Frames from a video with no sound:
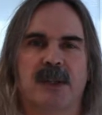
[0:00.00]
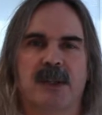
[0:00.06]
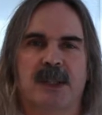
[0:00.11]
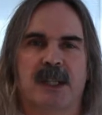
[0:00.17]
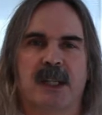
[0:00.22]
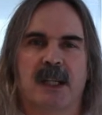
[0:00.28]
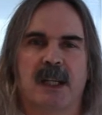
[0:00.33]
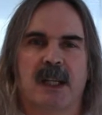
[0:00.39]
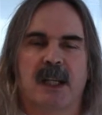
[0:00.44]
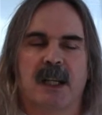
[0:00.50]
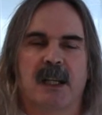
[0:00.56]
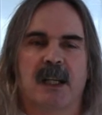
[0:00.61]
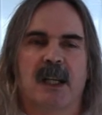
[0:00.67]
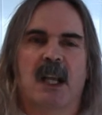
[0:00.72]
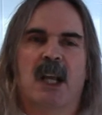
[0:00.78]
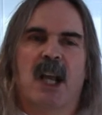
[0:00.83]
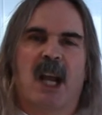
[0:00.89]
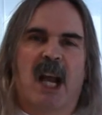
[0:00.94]
sitting in,
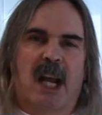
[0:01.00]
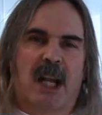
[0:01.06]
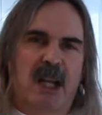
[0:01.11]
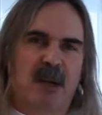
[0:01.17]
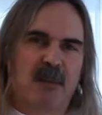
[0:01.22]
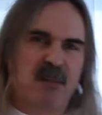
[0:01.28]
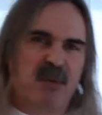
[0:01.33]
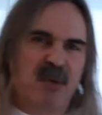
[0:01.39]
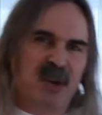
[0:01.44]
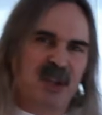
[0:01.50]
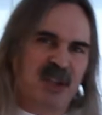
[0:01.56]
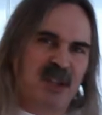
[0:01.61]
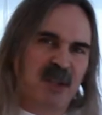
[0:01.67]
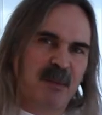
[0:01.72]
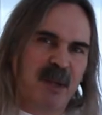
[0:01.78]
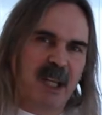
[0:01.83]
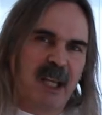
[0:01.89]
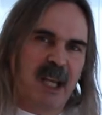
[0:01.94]
and then push
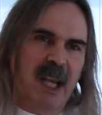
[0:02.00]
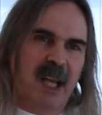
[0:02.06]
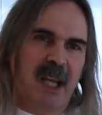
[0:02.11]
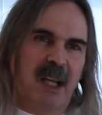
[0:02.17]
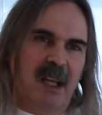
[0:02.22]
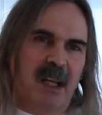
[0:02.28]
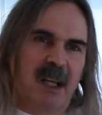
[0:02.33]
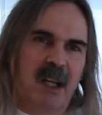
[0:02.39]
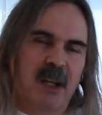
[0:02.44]
them again.